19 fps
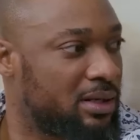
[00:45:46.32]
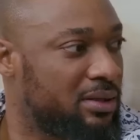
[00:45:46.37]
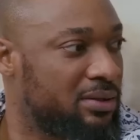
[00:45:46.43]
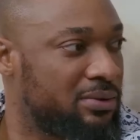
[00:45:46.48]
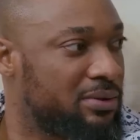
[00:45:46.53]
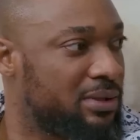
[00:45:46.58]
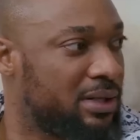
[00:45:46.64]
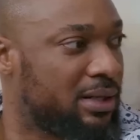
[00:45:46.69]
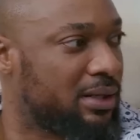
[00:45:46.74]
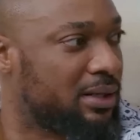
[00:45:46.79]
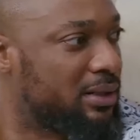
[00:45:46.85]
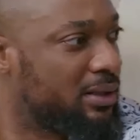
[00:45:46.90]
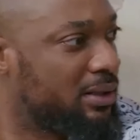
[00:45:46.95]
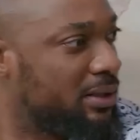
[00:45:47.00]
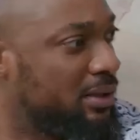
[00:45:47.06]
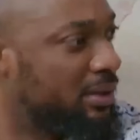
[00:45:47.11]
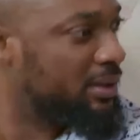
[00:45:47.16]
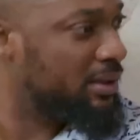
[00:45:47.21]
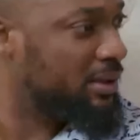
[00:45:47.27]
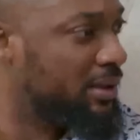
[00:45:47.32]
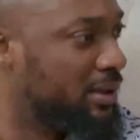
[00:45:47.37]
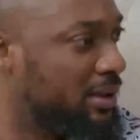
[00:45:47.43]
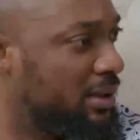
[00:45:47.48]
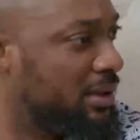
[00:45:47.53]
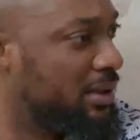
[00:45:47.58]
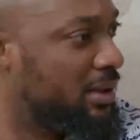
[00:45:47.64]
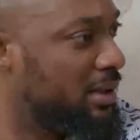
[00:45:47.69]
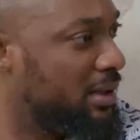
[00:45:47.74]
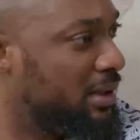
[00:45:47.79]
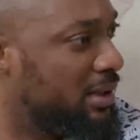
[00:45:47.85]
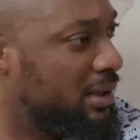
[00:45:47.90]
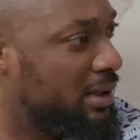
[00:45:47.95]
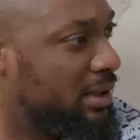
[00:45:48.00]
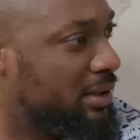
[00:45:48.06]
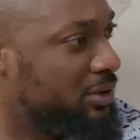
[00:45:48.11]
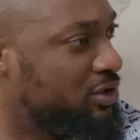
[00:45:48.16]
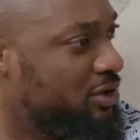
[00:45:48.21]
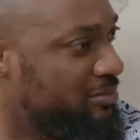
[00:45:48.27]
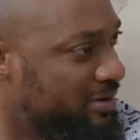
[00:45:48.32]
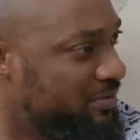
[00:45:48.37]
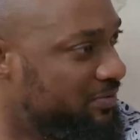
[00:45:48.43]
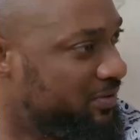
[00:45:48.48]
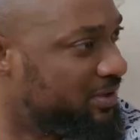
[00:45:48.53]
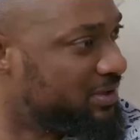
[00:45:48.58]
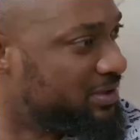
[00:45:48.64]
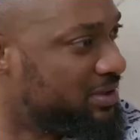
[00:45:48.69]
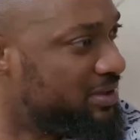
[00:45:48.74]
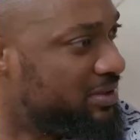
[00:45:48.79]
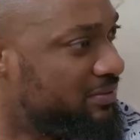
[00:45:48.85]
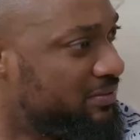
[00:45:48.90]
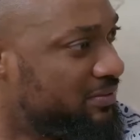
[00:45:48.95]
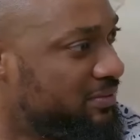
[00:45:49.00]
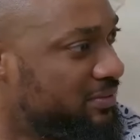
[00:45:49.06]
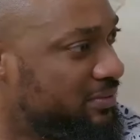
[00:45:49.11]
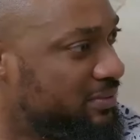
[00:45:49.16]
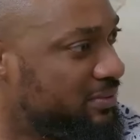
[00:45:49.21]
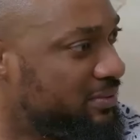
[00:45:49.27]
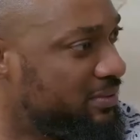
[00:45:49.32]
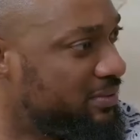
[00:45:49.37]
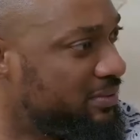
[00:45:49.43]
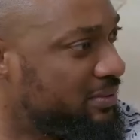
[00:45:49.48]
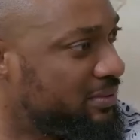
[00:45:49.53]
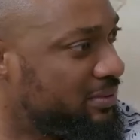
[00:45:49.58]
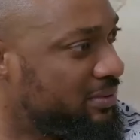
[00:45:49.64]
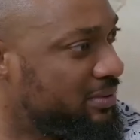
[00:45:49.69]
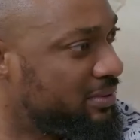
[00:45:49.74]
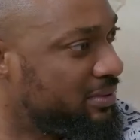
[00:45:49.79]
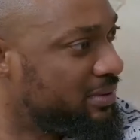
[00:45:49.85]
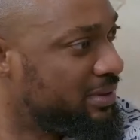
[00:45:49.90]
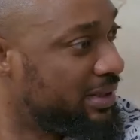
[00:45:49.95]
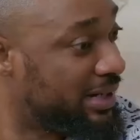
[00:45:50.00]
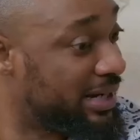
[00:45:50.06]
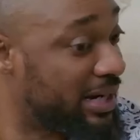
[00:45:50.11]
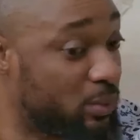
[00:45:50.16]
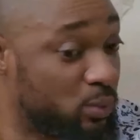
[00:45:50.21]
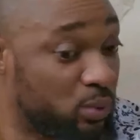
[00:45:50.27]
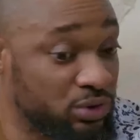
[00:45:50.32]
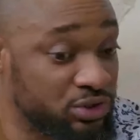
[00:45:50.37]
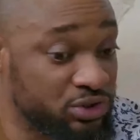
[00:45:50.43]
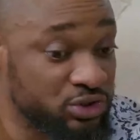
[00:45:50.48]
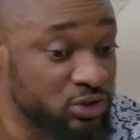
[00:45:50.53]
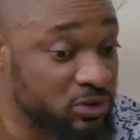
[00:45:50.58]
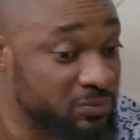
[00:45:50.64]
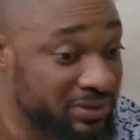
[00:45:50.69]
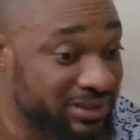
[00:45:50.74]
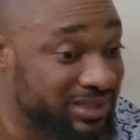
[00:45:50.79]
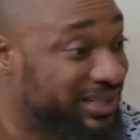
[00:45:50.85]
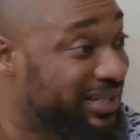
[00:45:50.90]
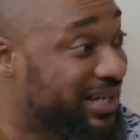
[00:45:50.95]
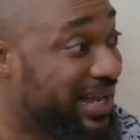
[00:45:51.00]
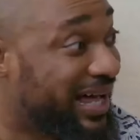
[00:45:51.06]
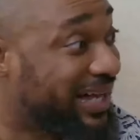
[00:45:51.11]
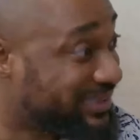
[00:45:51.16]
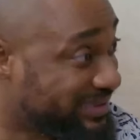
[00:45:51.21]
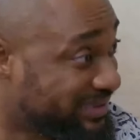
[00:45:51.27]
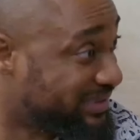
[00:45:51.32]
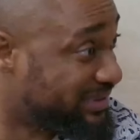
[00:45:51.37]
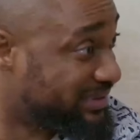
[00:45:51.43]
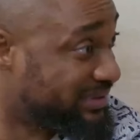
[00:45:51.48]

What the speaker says: Luna, you're my first love. I want you to be the last.